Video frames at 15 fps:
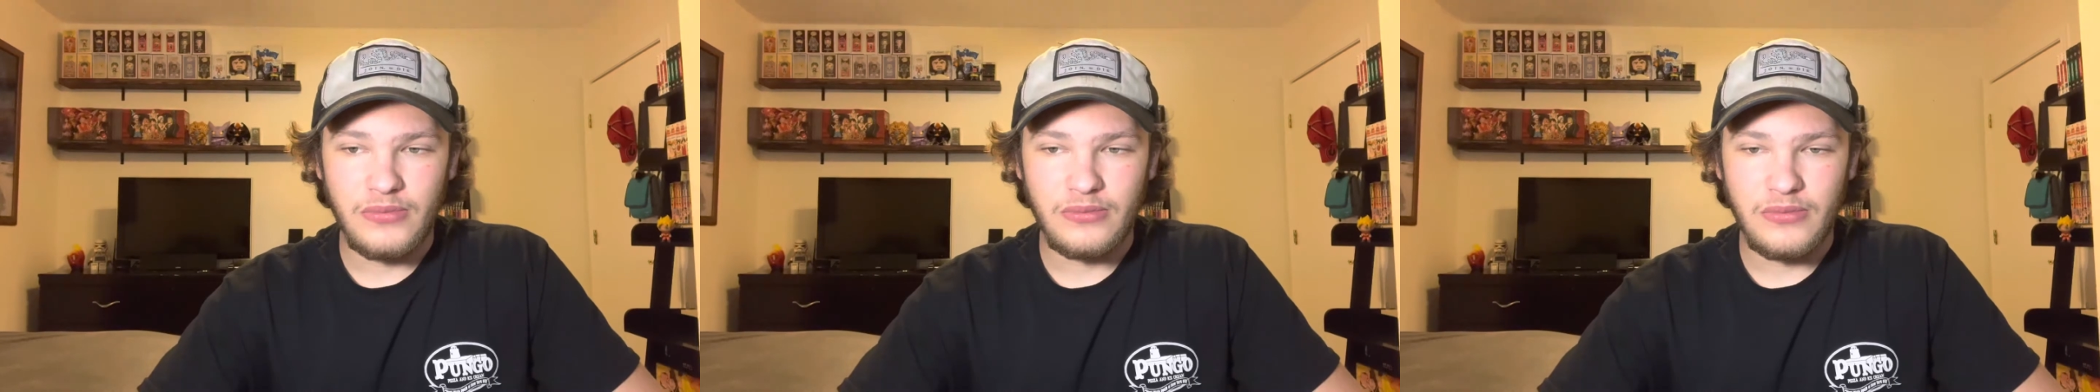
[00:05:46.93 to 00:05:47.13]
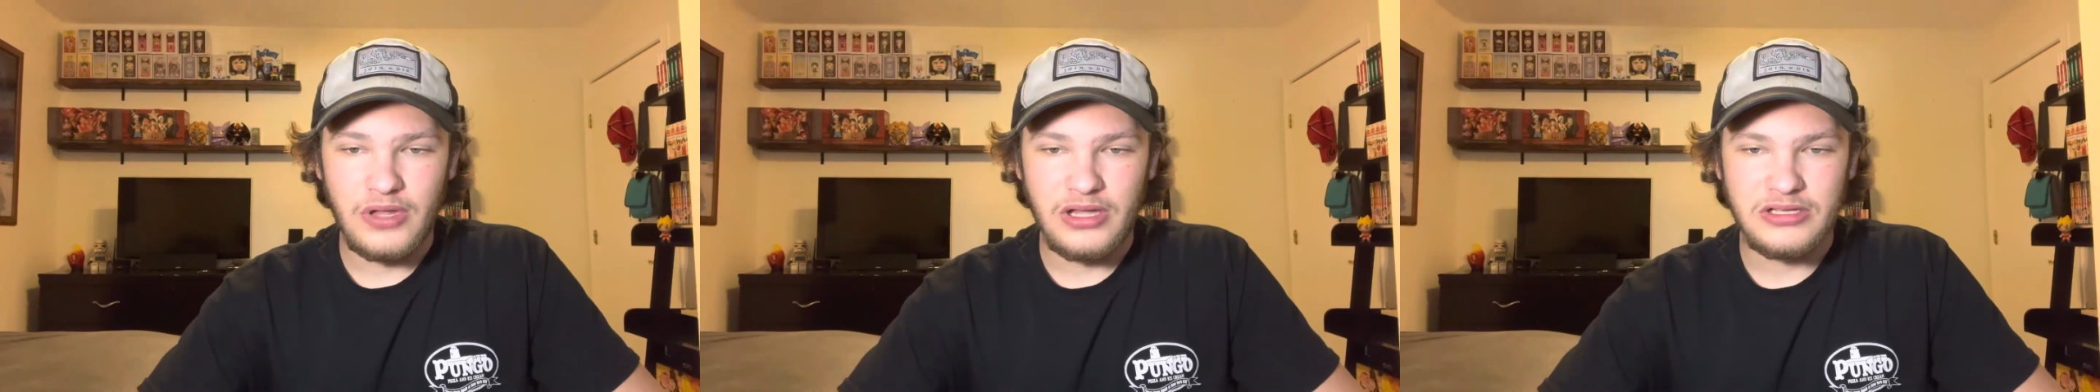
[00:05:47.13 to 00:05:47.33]

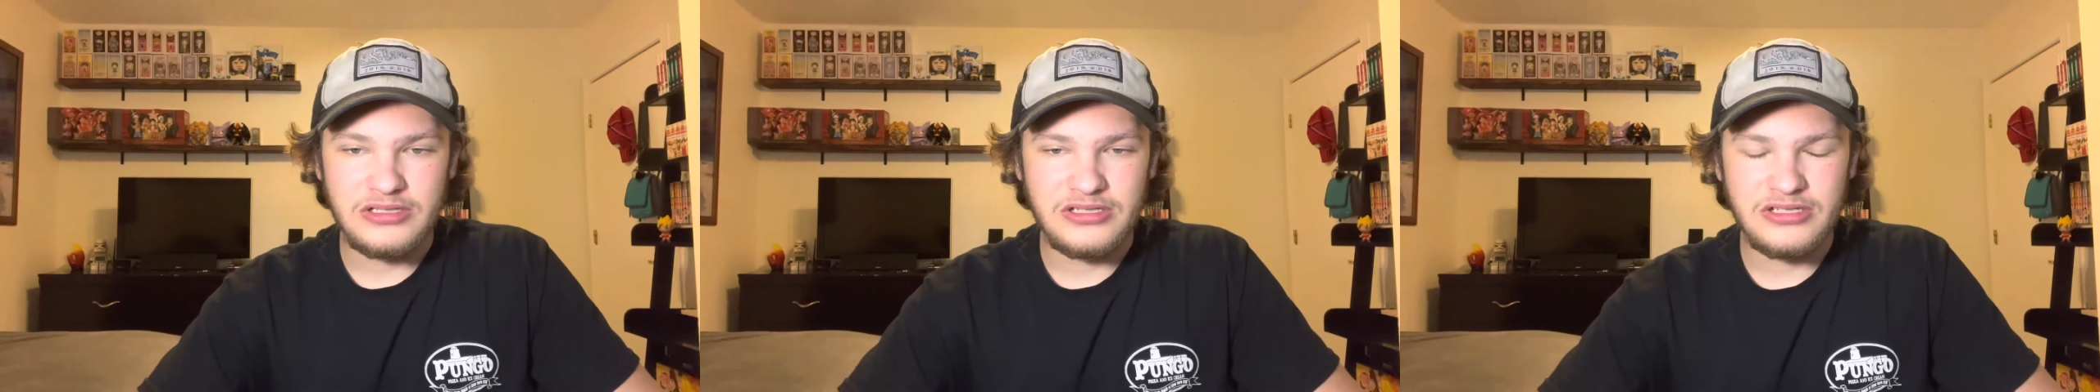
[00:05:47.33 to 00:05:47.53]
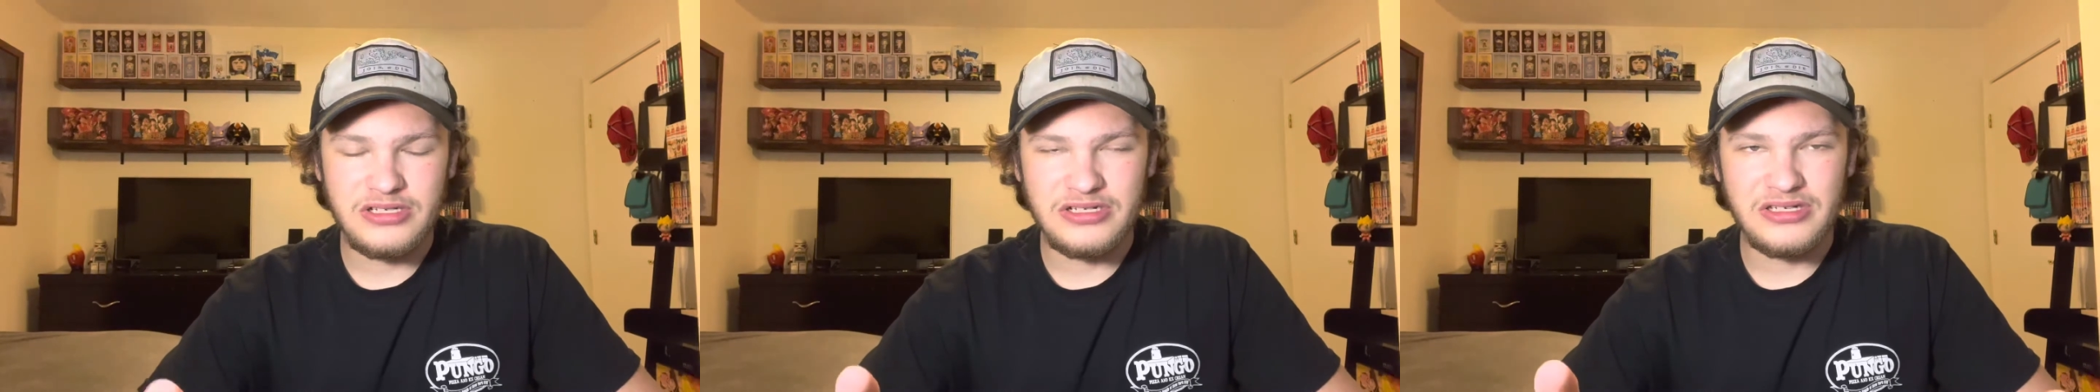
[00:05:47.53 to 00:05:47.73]
It's
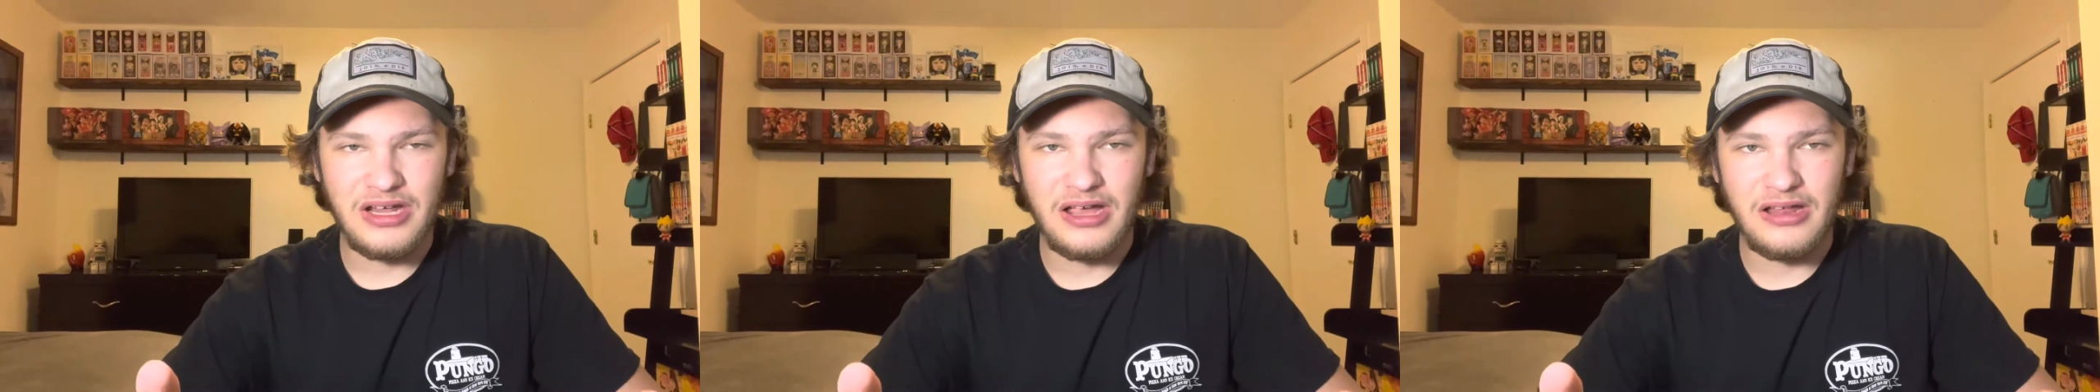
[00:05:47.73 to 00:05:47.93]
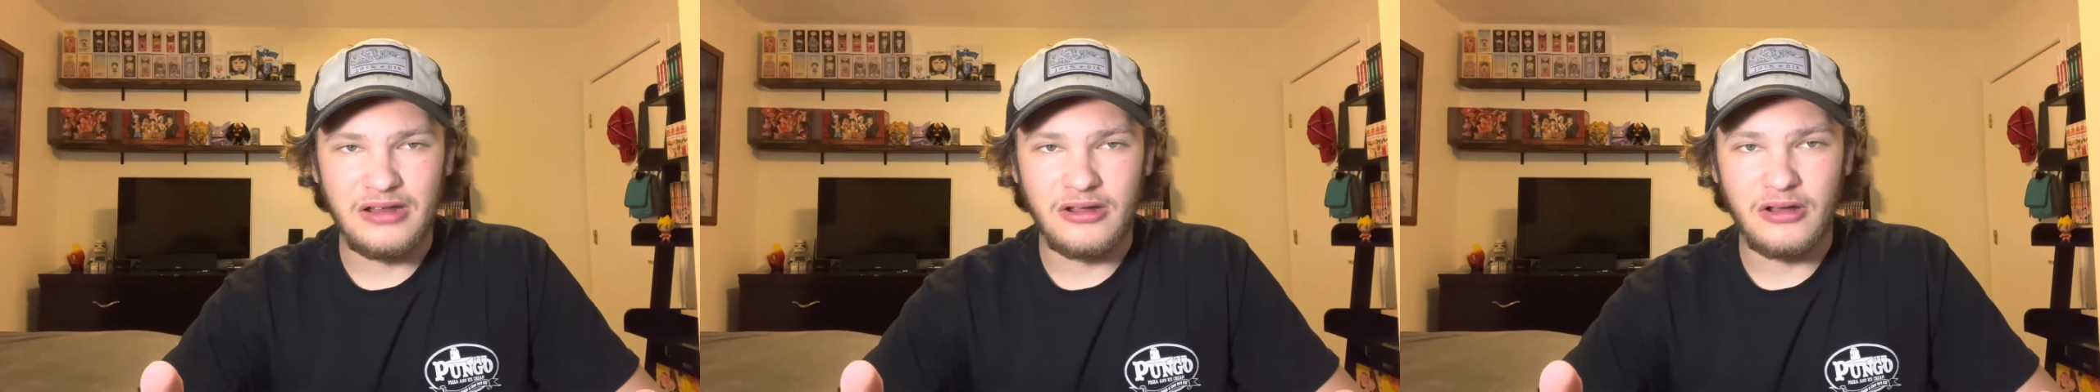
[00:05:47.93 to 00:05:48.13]
just
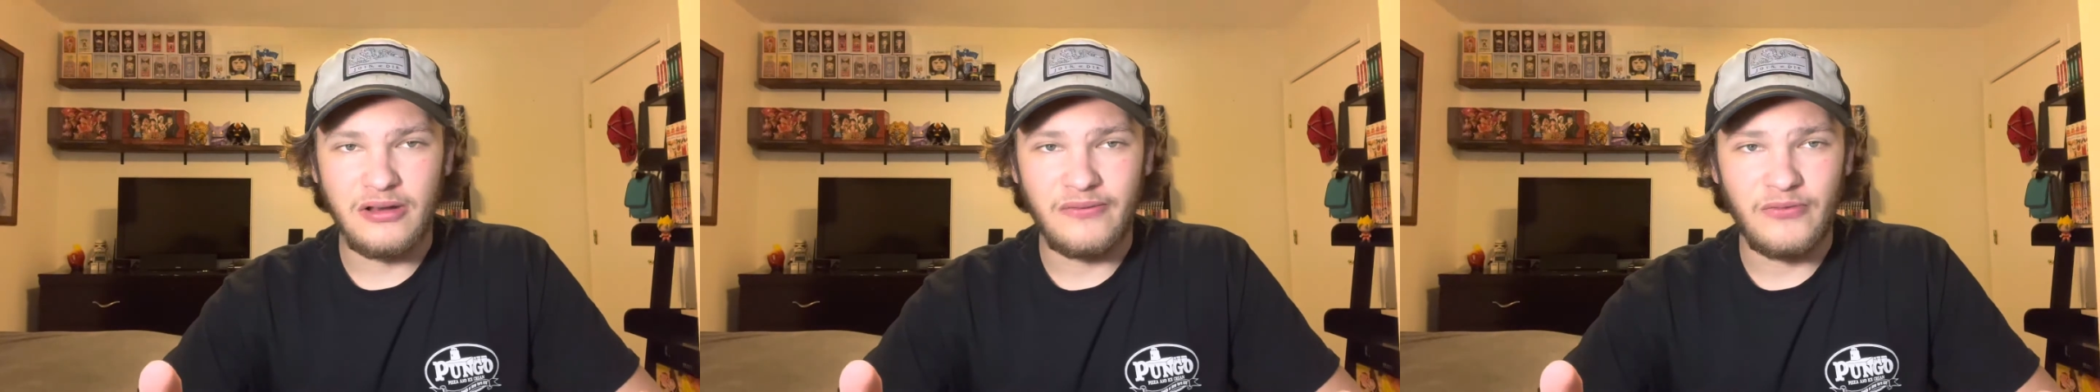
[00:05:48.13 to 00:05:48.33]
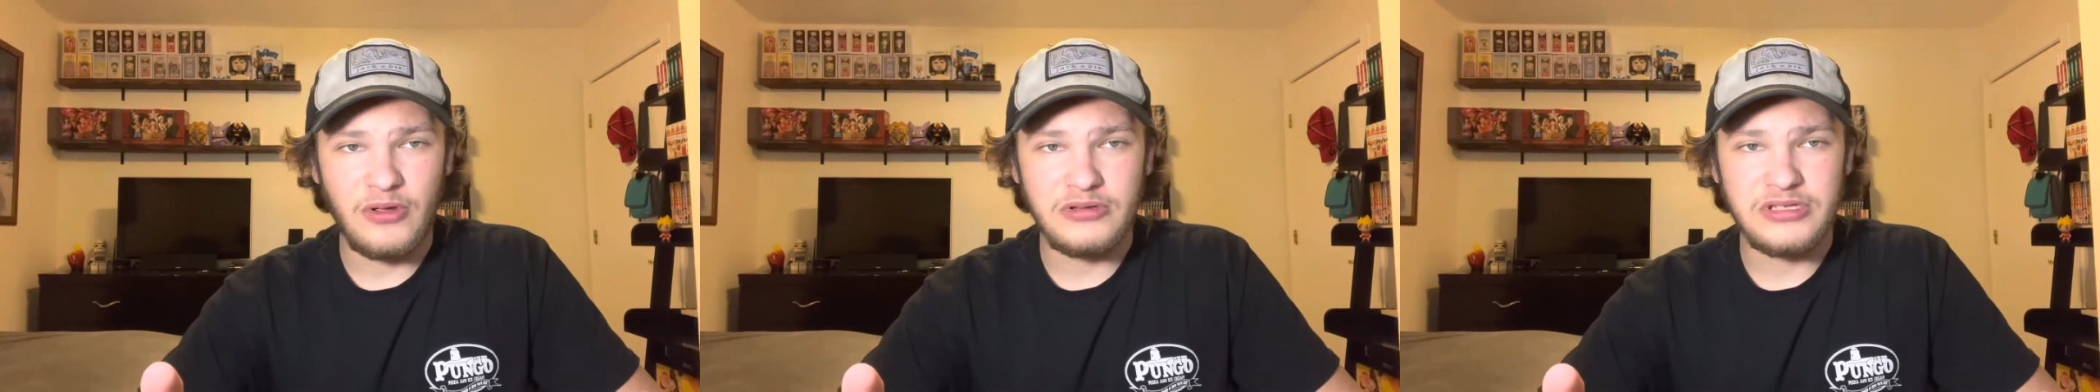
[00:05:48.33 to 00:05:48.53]
kind of
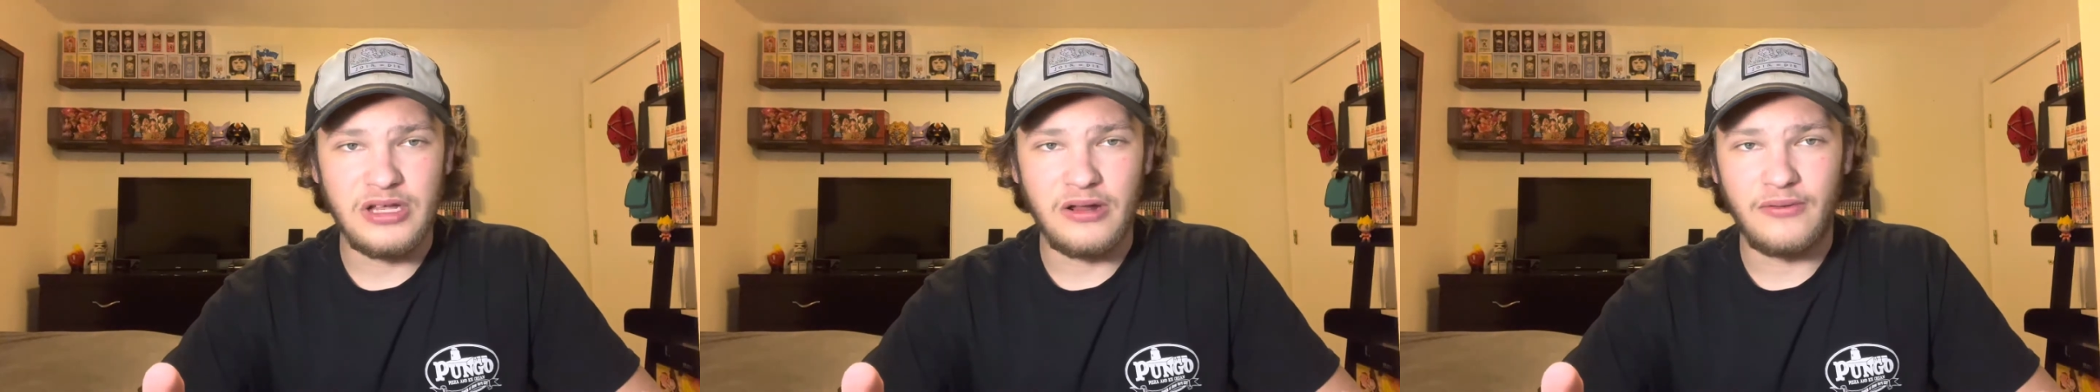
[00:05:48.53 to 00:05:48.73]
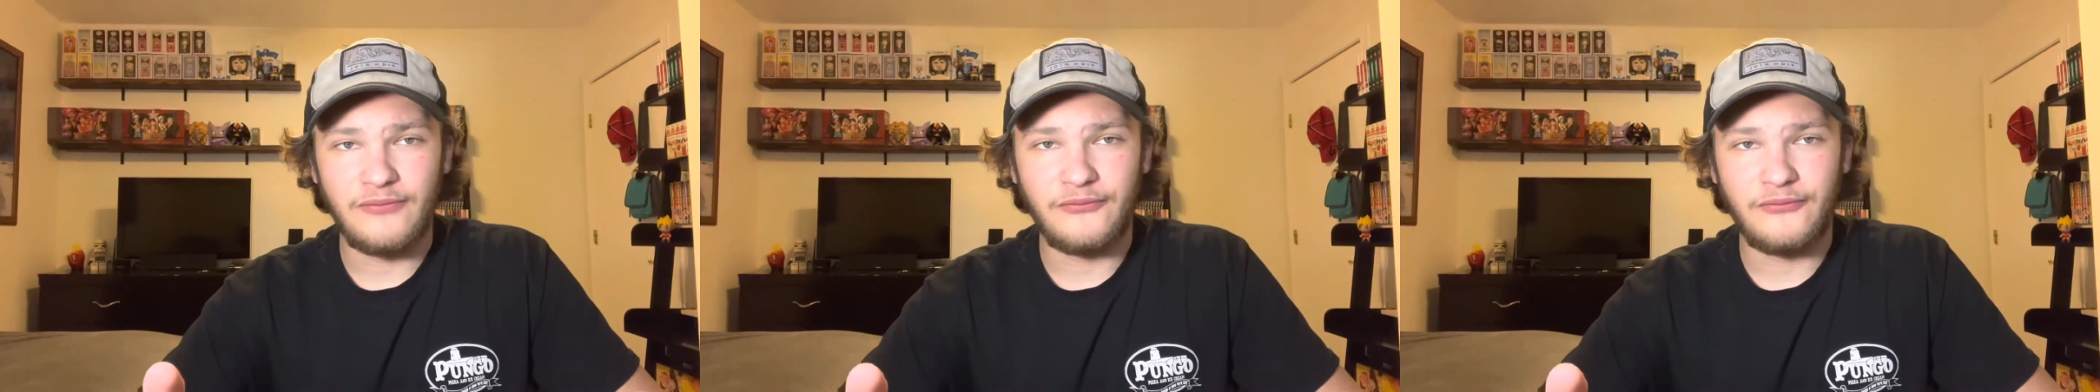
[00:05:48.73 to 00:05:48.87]
confusing